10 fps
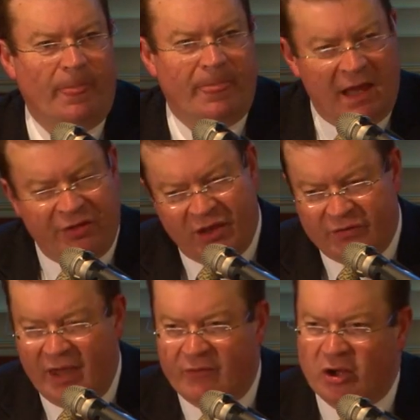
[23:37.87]
They
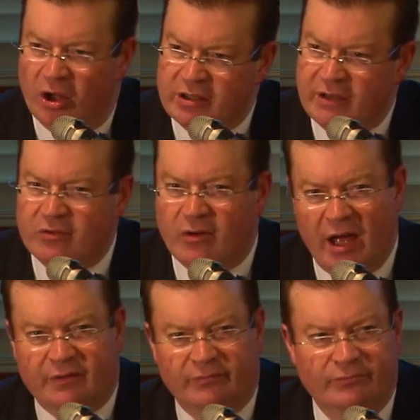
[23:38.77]
think they have a God-given
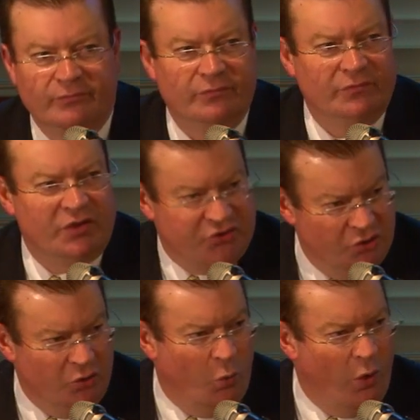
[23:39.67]
right to
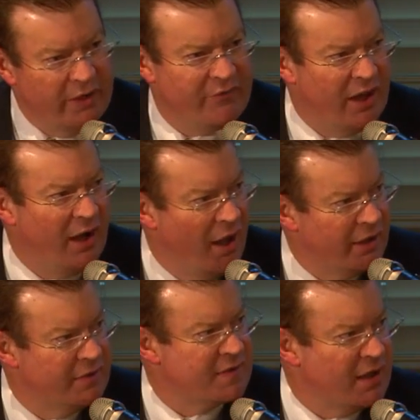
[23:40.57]
do whatever they
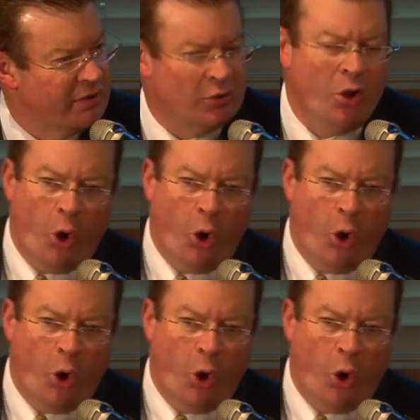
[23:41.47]
like in this country,